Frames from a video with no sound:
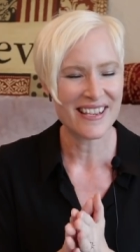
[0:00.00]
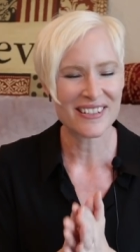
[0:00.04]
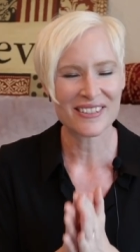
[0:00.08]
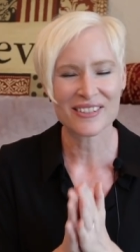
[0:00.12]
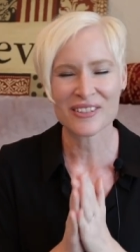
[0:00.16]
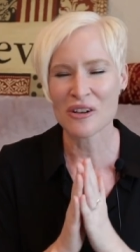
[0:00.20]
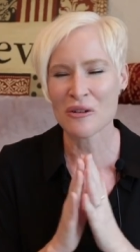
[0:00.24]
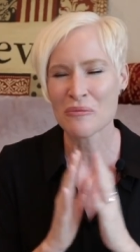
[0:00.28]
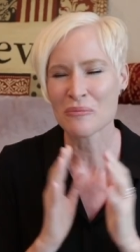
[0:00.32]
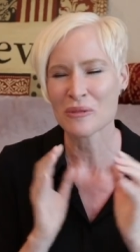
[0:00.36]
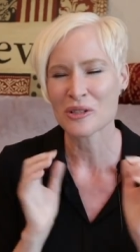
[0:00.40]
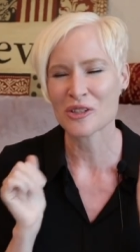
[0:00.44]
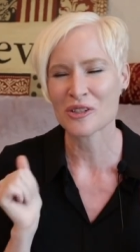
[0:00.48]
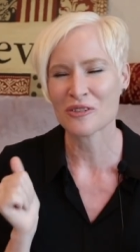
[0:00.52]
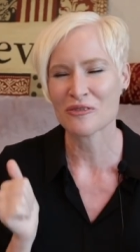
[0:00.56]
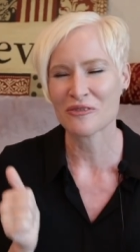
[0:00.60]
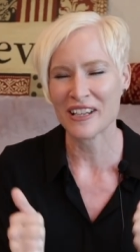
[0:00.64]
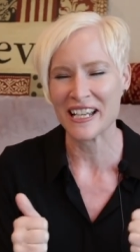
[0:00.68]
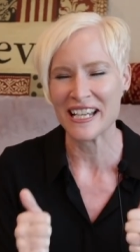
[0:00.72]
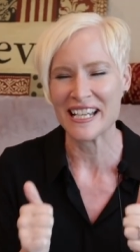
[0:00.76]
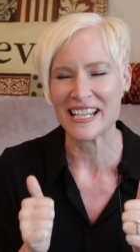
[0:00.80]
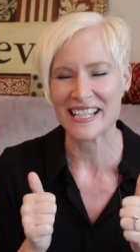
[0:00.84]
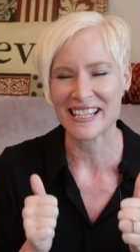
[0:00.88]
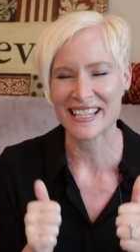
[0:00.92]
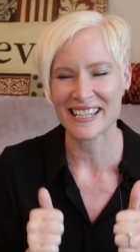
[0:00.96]
So much
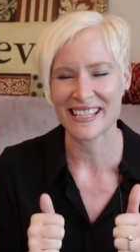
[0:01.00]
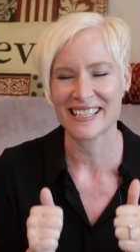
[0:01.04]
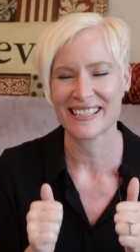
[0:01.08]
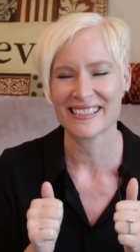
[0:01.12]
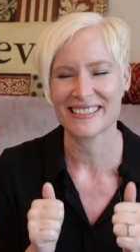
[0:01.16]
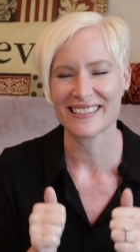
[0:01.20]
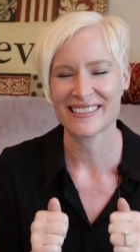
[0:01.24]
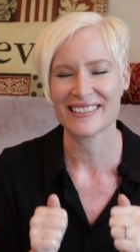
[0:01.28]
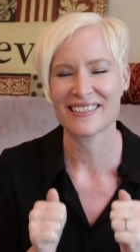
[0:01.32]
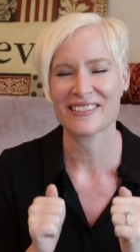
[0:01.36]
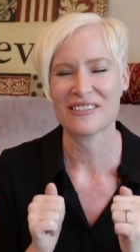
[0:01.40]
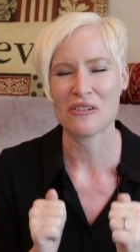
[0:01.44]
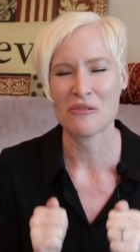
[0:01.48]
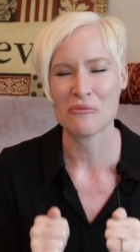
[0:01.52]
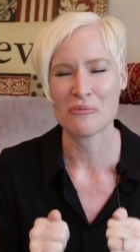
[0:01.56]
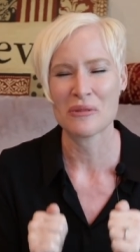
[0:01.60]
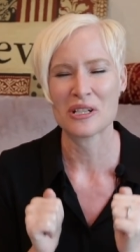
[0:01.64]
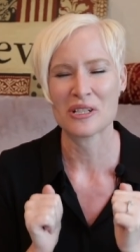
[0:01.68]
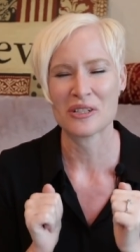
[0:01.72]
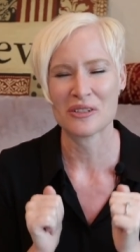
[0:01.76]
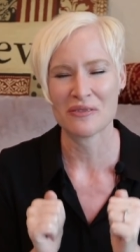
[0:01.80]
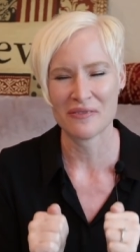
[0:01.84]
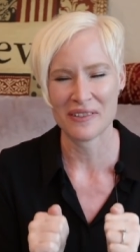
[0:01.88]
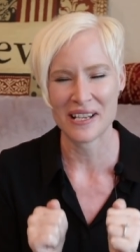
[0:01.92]
faith, so much